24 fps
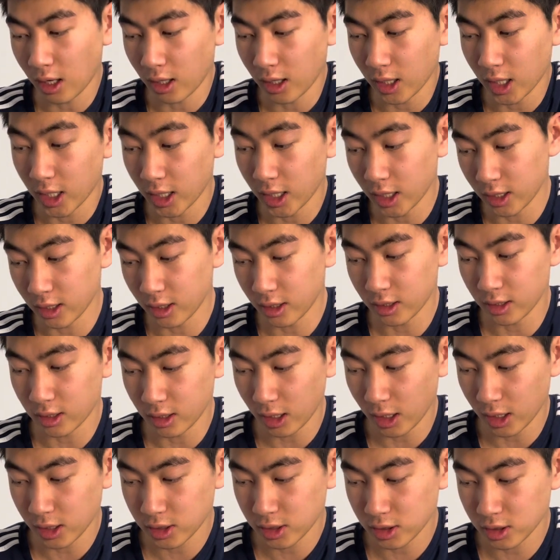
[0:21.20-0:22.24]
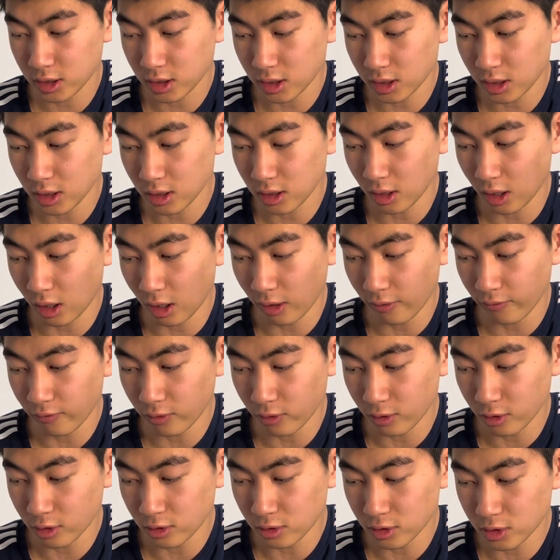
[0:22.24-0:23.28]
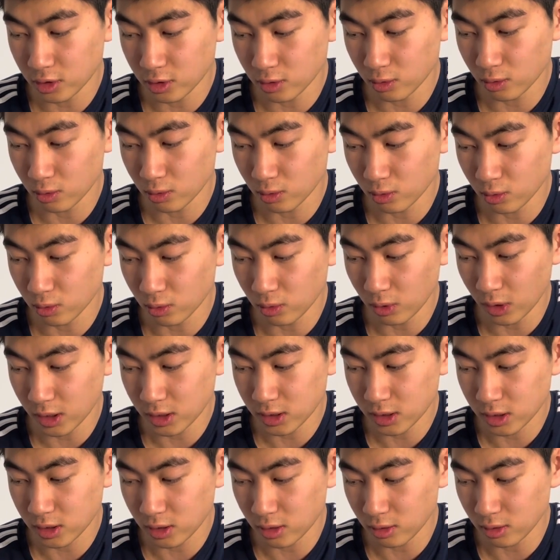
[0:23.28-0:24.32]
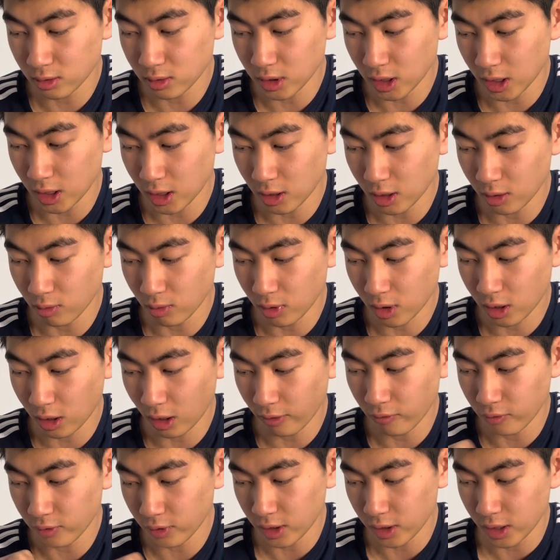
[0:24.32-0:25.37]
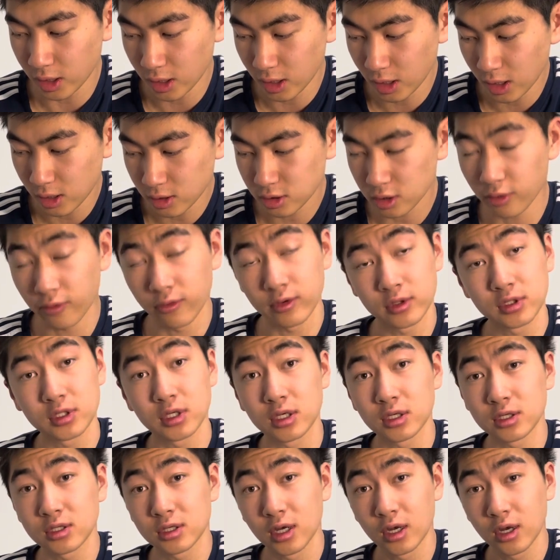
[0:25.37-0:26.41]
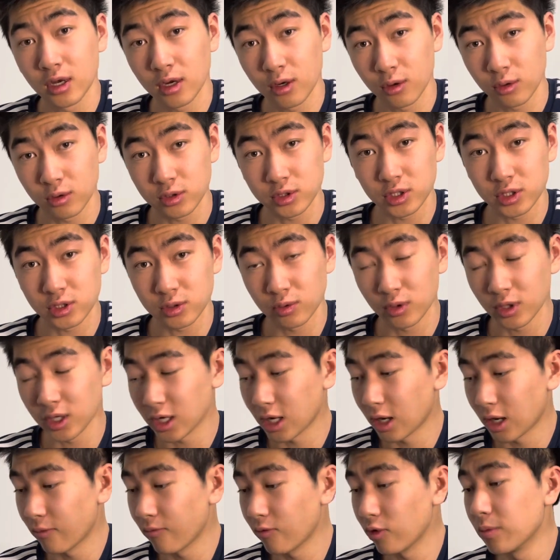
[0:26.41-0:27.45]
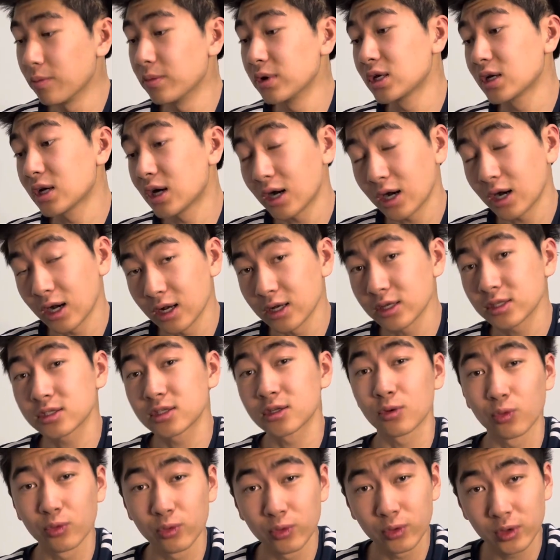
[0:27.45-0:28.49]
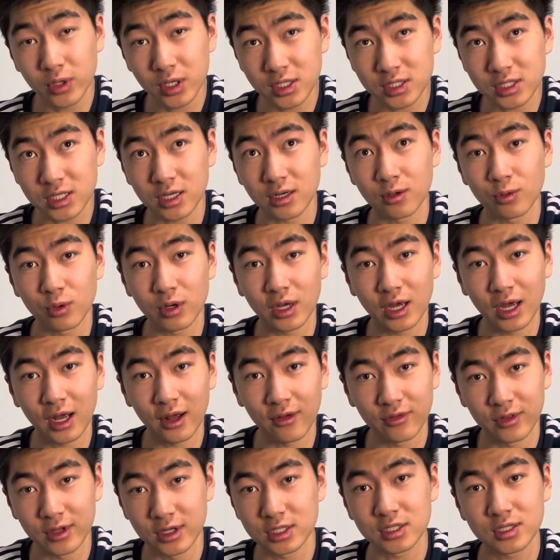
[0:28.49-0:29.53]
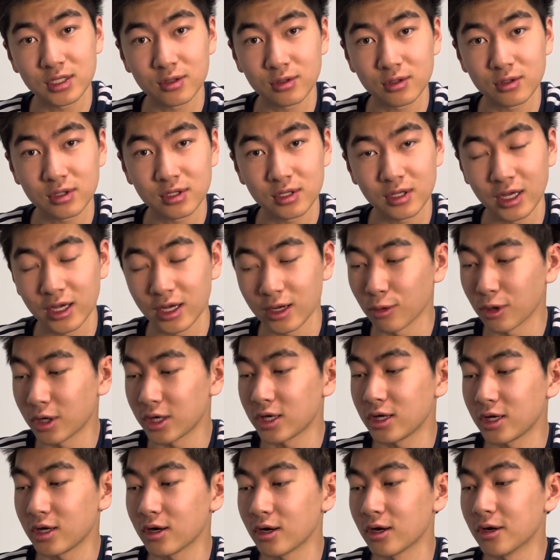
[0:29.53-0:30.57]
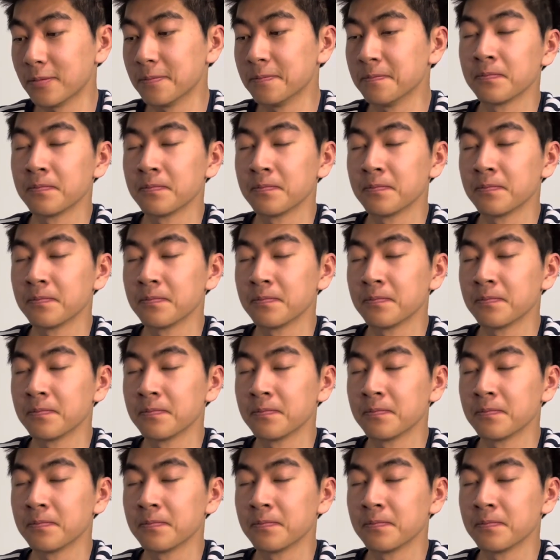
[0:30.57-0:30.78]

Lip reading: and it actually offers rescue data recovery services, which is really helpful because the reason we have this today right here